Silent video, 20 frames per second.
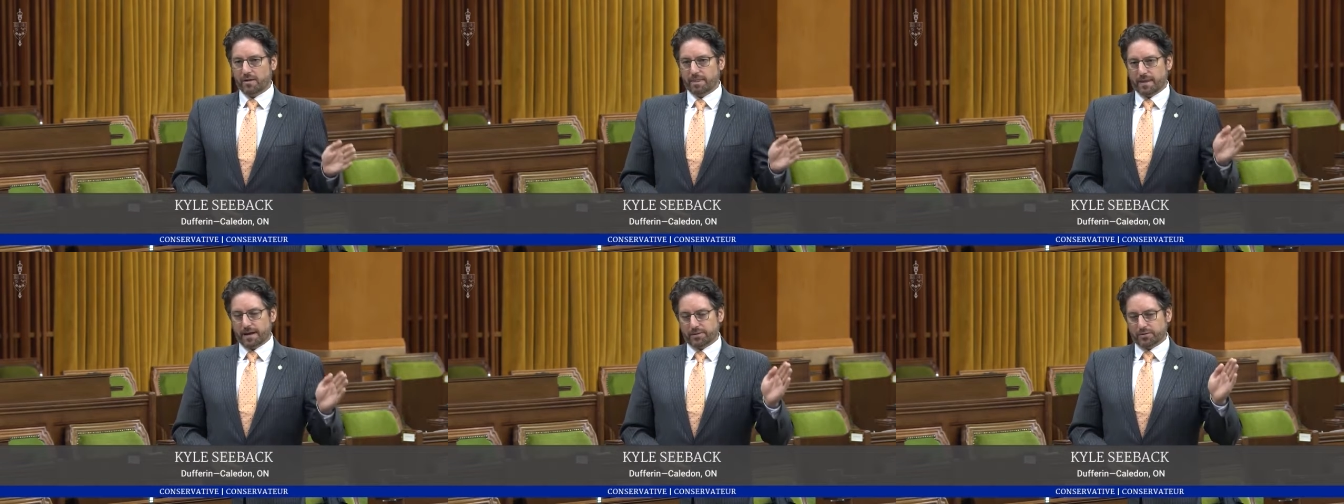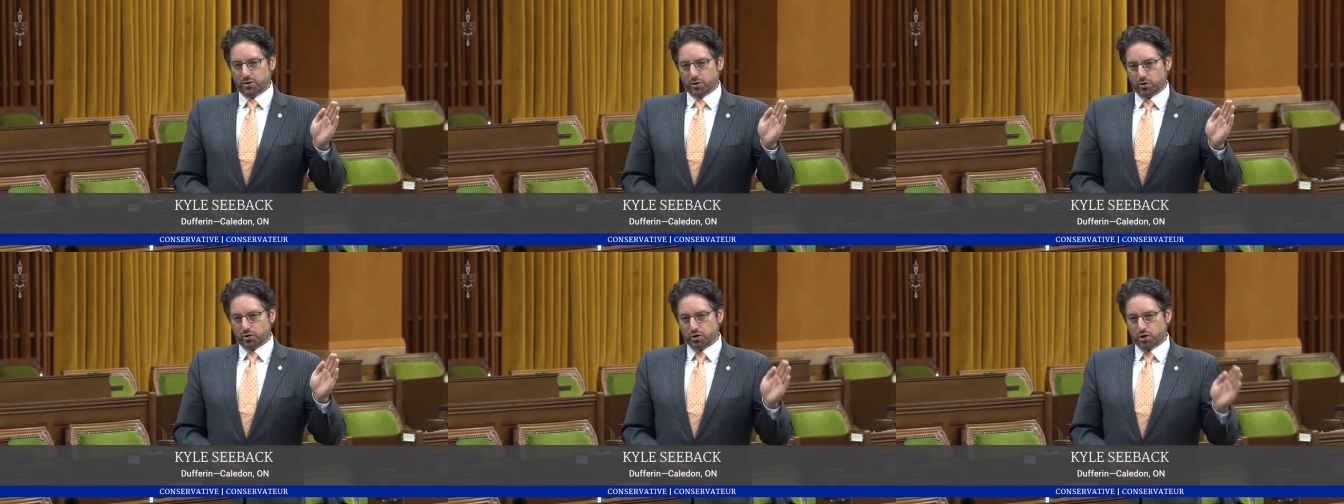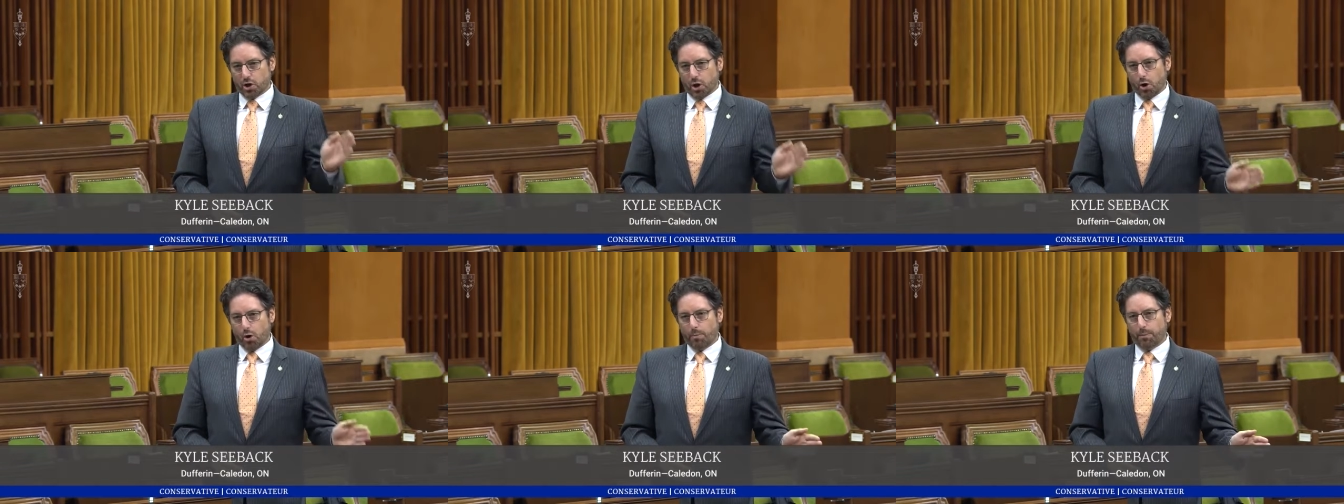that there's
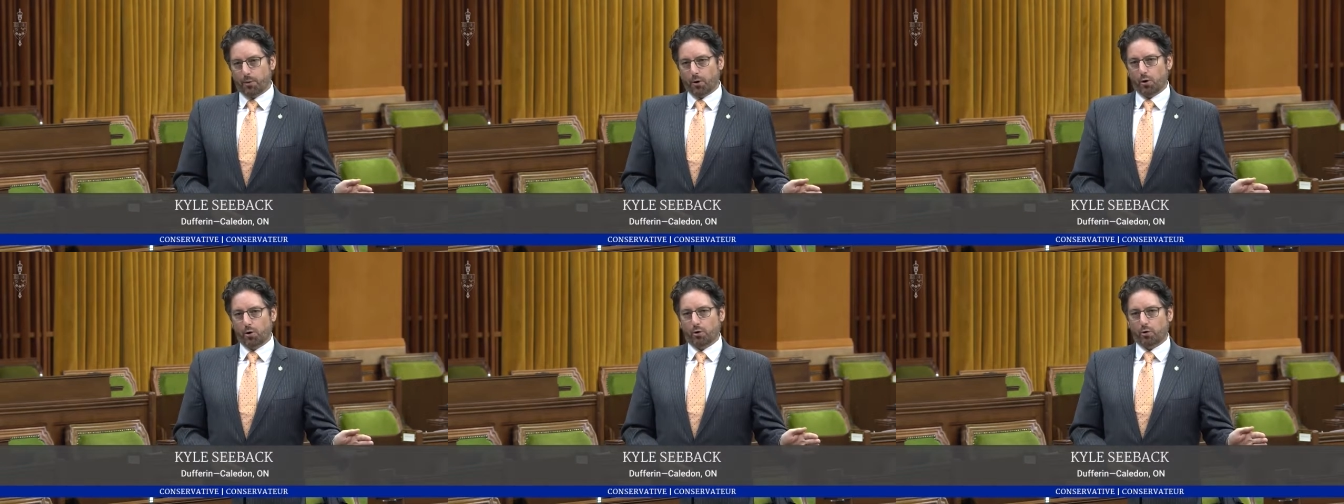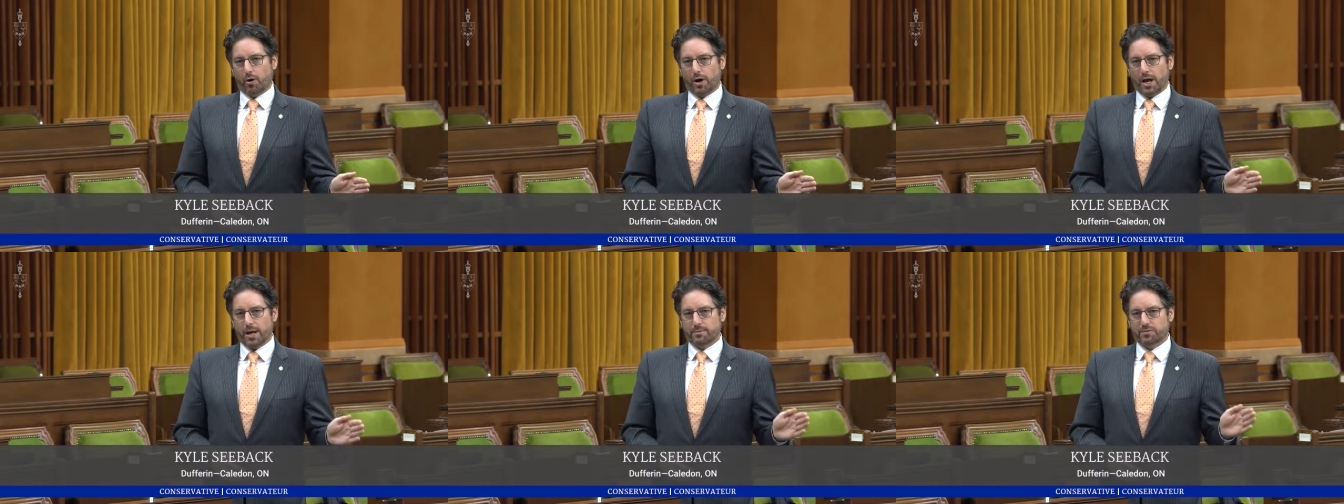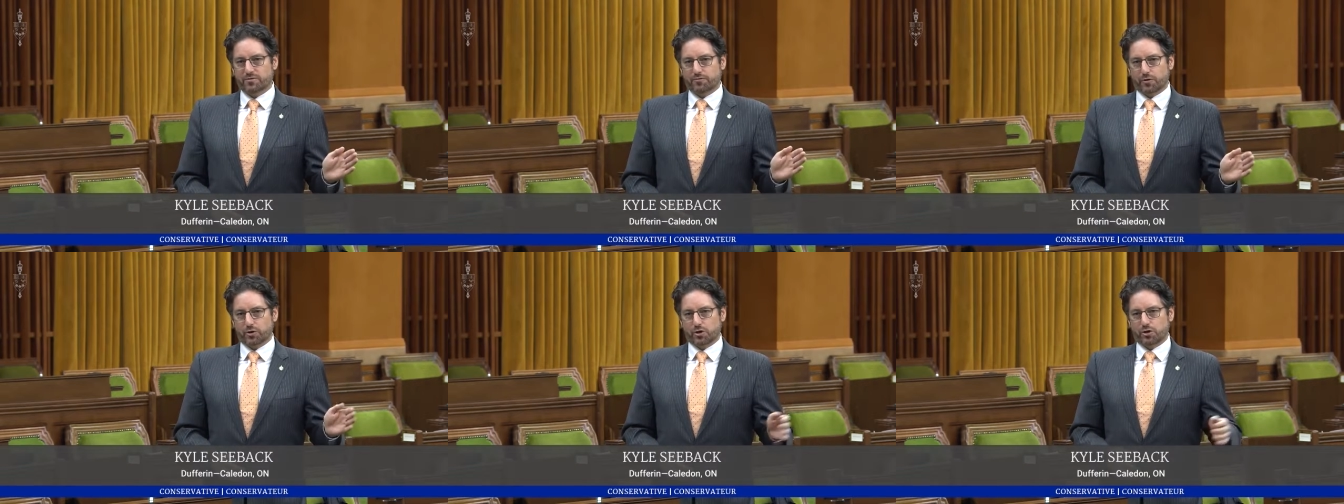no
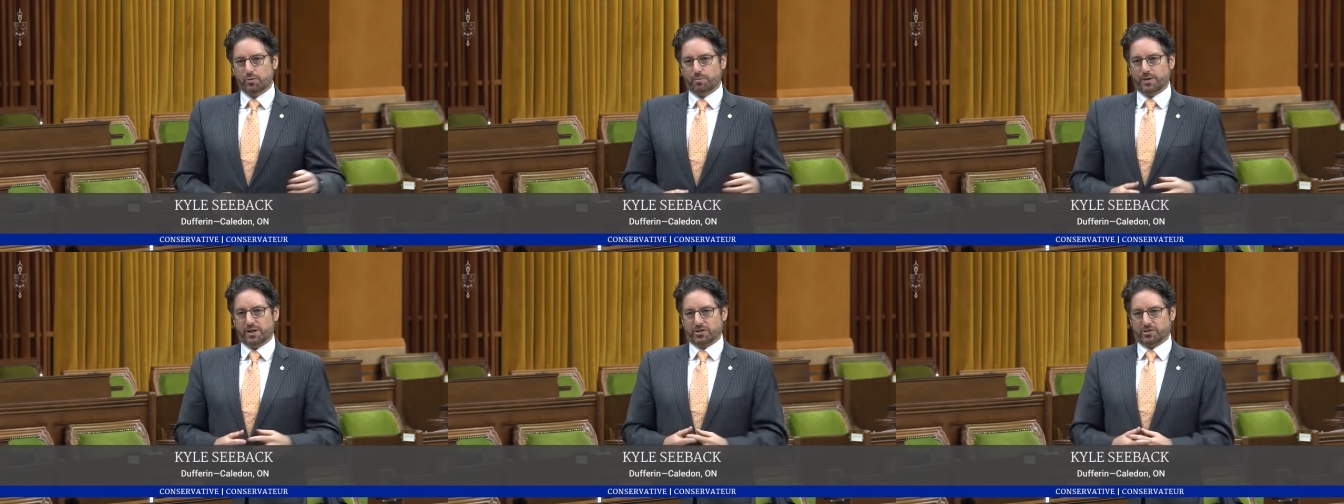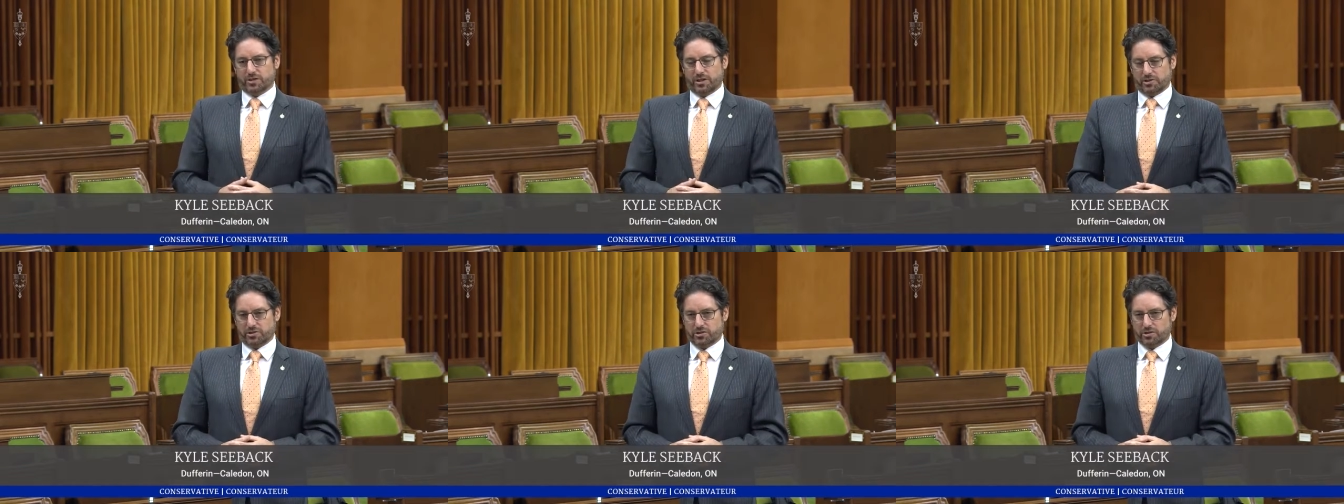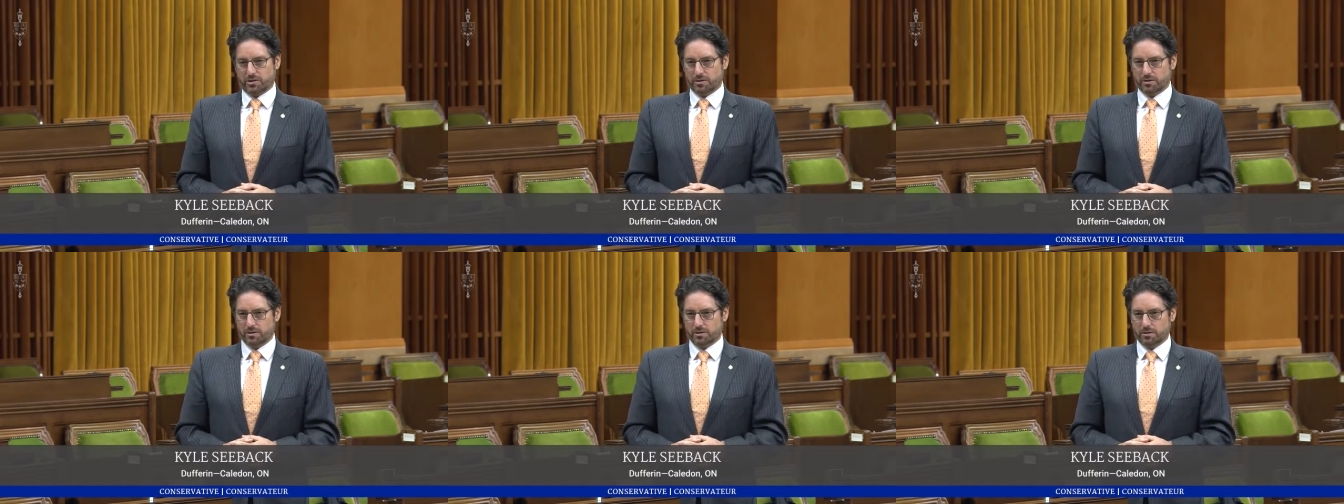programs for new
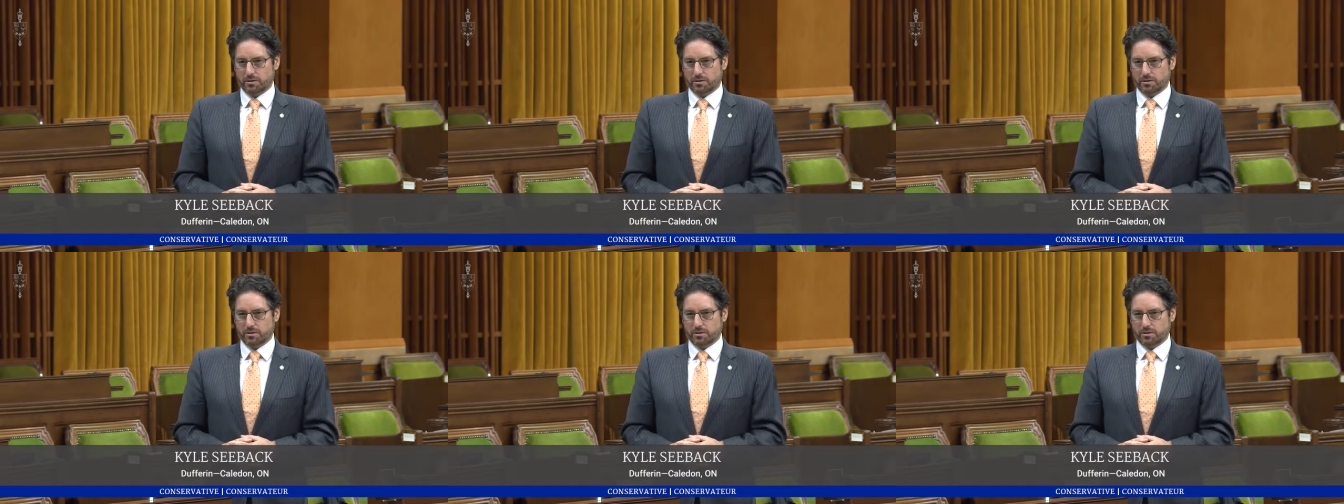business.